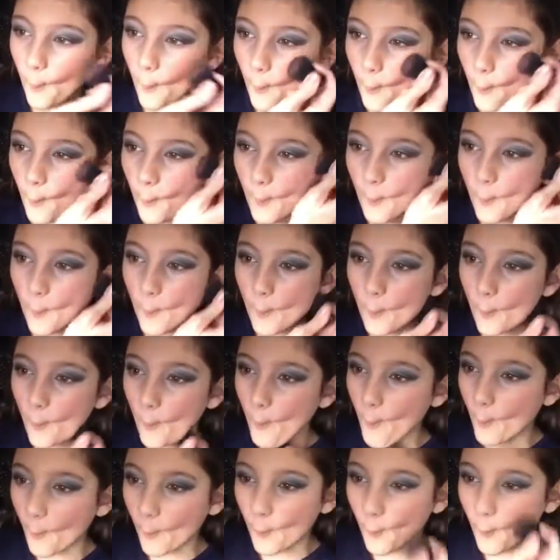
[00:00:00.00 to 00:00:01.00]
up towards
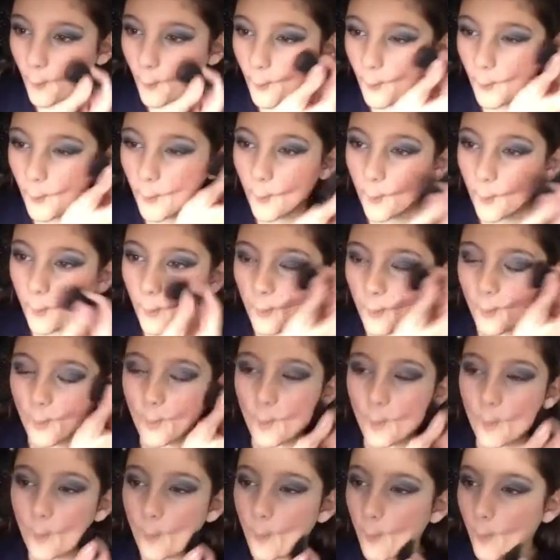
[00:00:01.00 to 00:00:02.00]
the ear, and you can
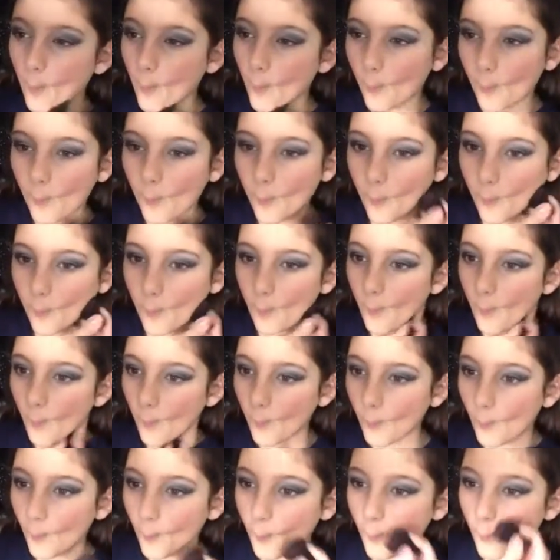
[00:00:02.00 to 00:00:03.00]
also go down
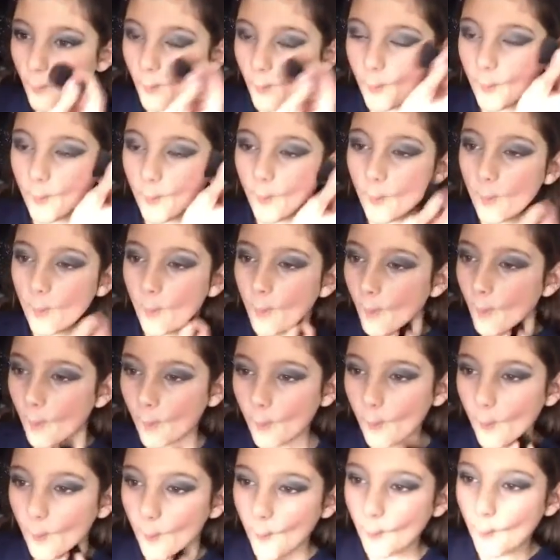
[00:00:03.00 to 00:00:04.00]
the chin like
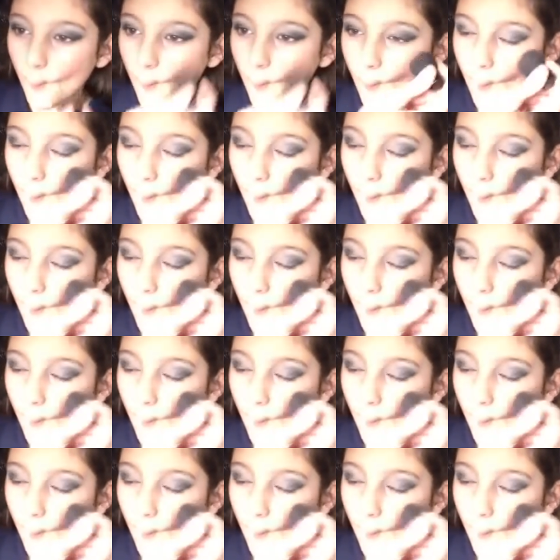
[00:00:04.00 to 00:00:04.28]
this,